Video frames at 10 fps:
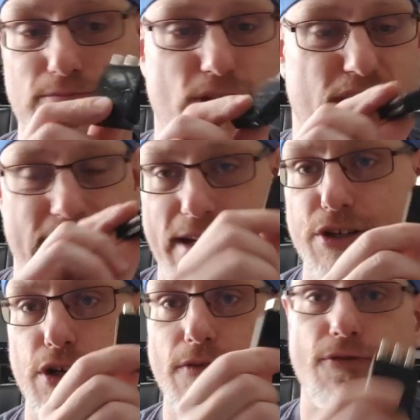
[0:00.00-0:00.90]

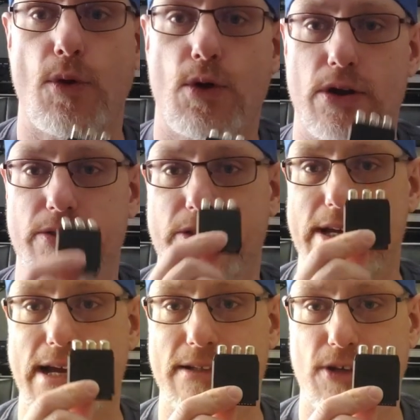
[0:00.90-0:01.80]
connector for
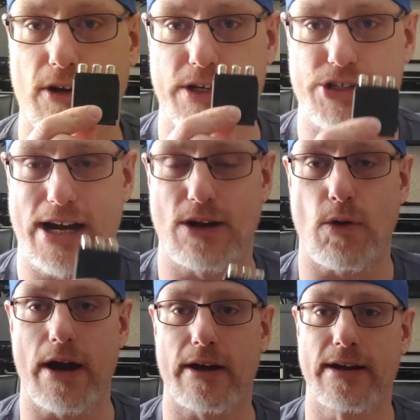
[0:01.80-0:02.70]
the Atari
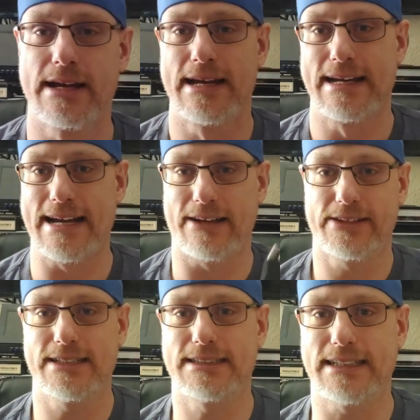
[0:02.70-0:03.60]
Jaguar. Now
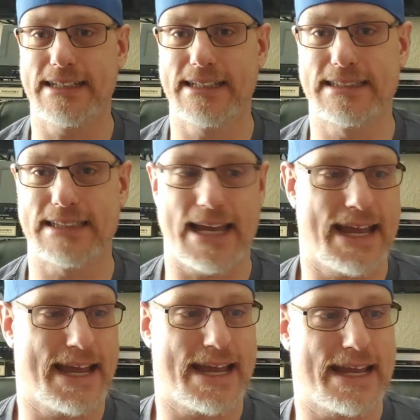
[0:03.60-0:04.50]
this is
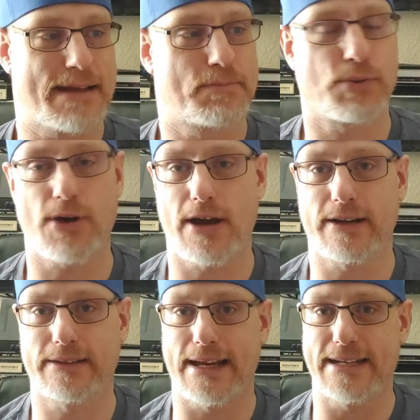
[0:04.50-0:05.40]
a
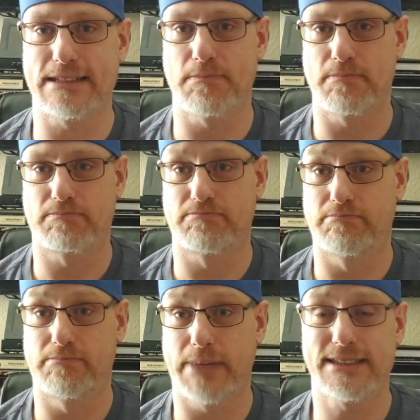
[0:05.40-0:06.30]
product that is
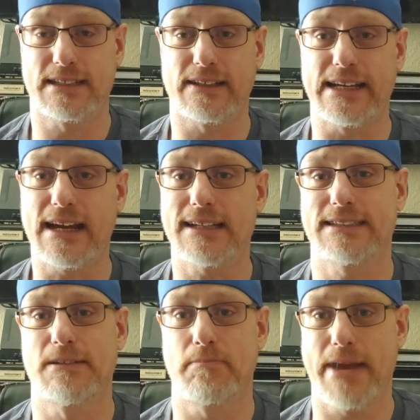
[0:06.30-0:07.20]
basically
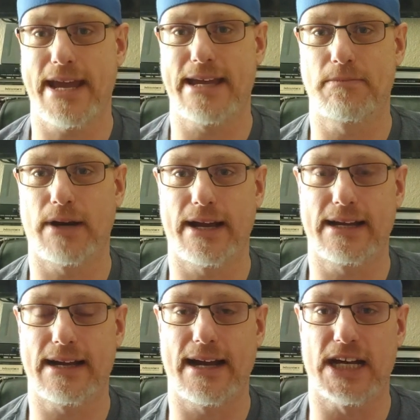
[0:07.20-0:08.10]
custom made by a
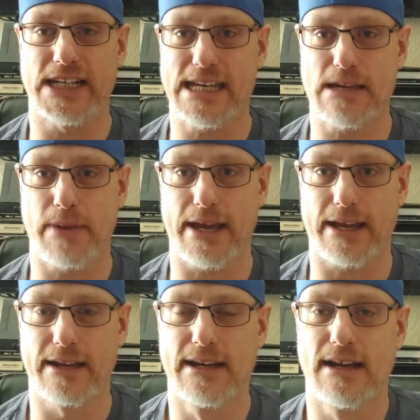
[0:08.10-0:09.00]
guy on
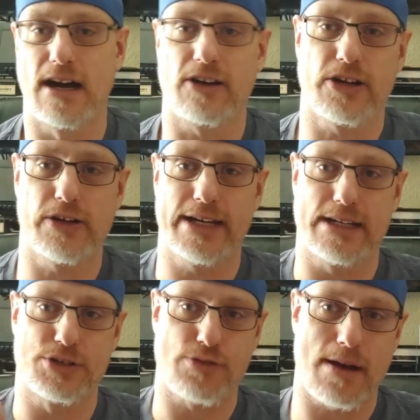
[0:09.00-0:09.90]
eBay. I'll go ahead
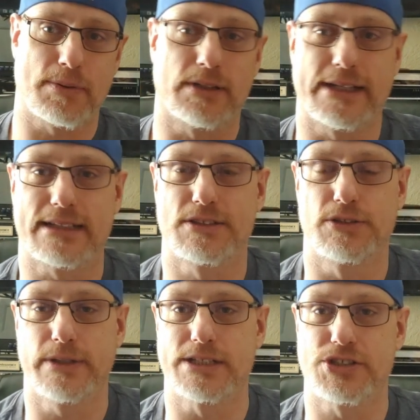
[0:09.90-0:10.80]
and drop a link
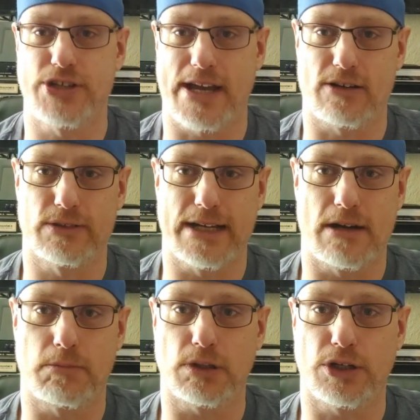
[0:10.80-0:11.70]
to his channel
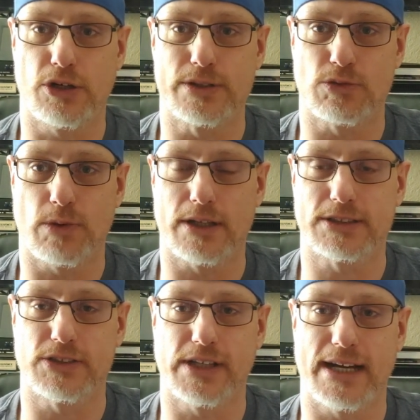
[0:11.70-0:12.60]
down below as well
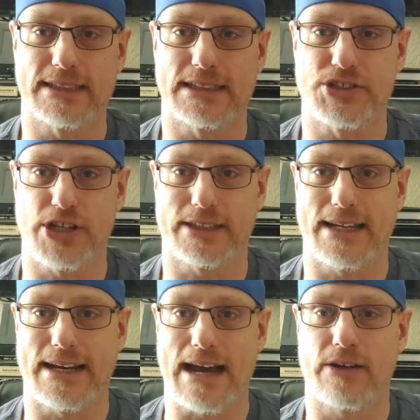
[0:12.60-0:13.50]
so you guys can check
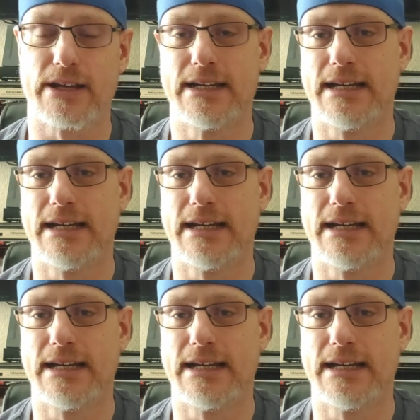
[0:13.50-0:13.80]
that out.